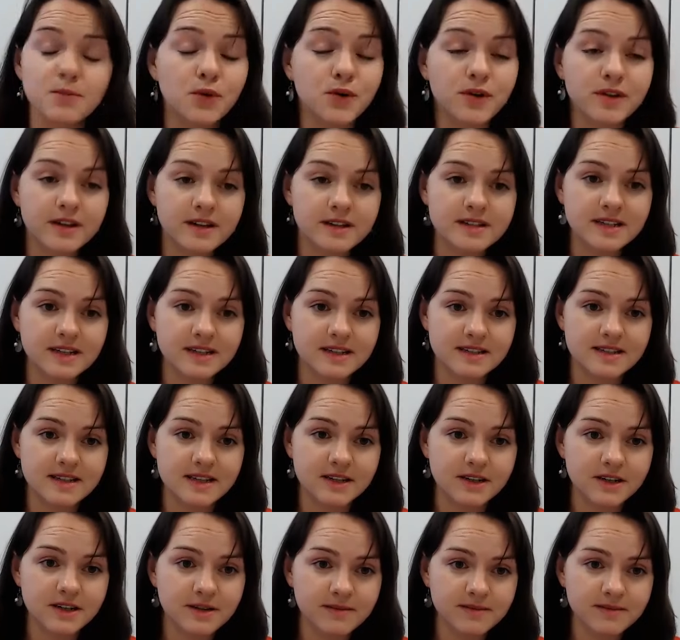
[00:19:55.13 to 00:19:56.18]
more things to
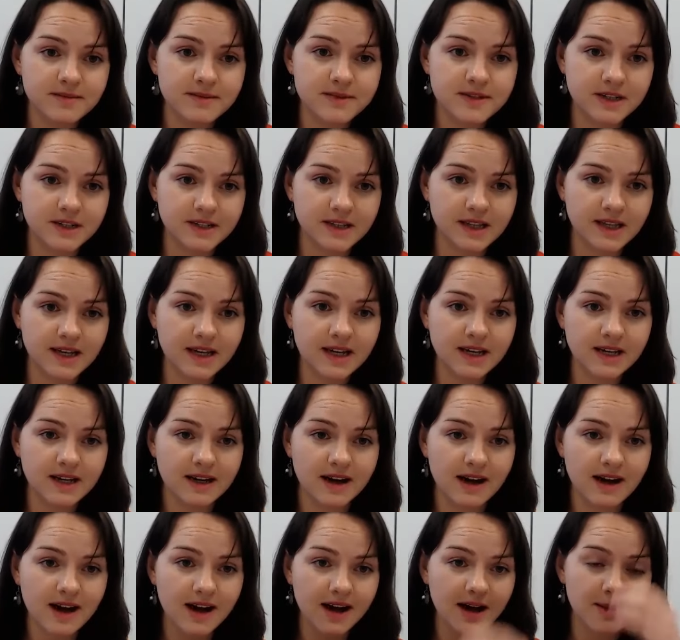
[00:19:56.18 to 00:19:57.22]
consider, certainly.
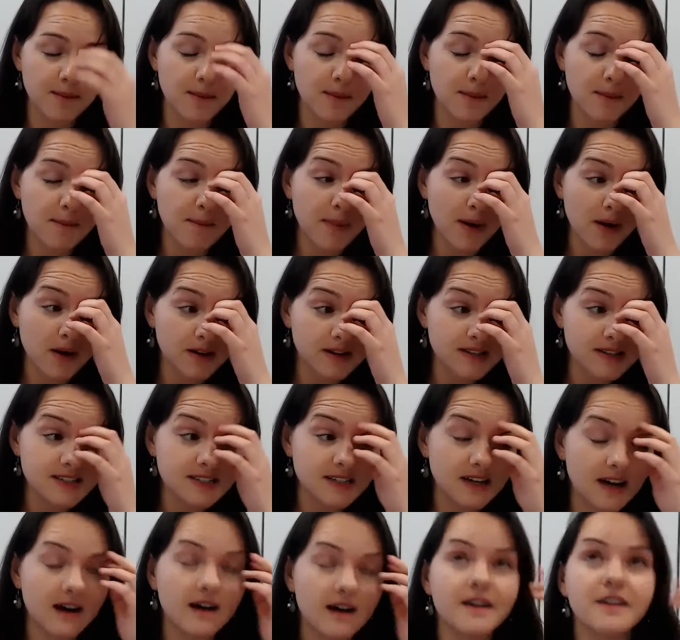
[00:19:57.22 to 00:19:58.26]
But
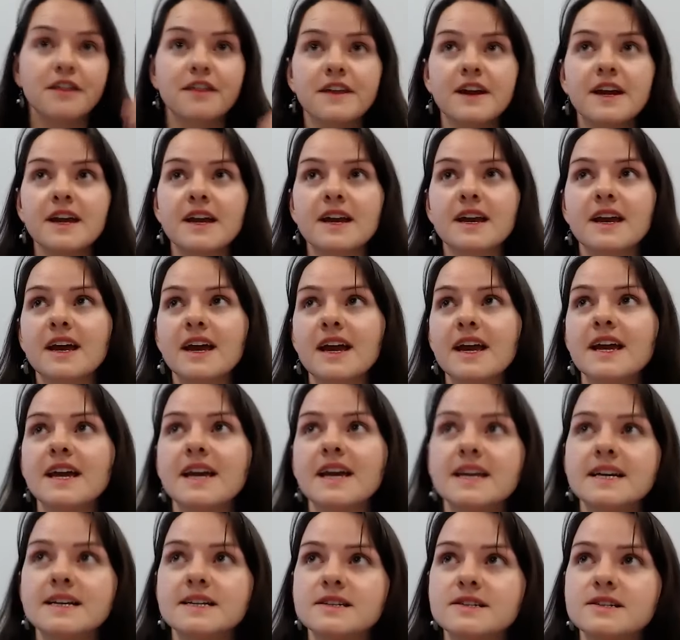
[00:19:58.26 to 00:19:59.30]
I think
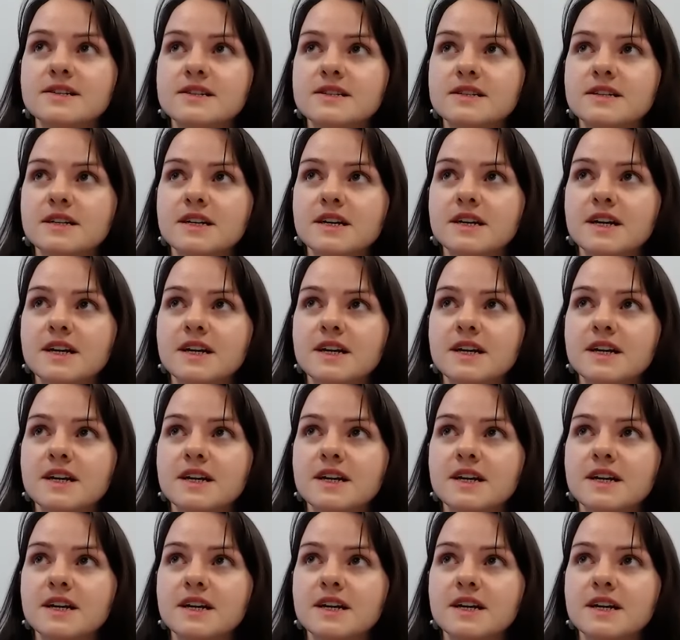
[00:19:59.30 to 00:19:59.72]
it's